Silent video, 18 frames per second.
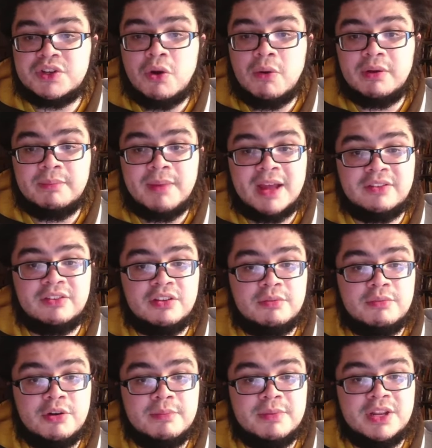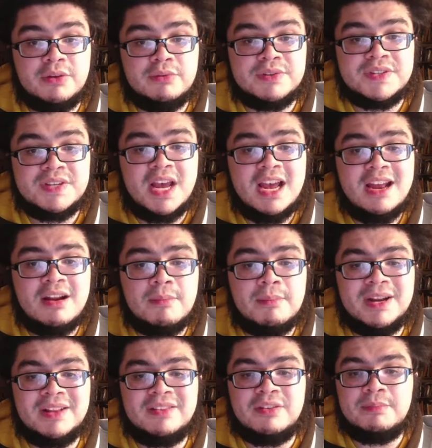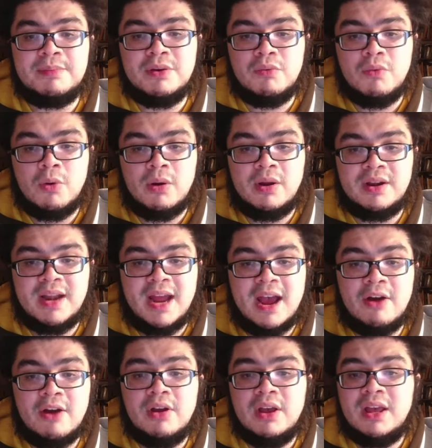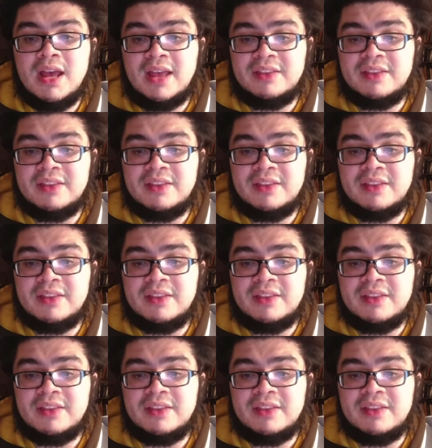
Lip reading: going back to the moment he was signed, it's a bit worried now,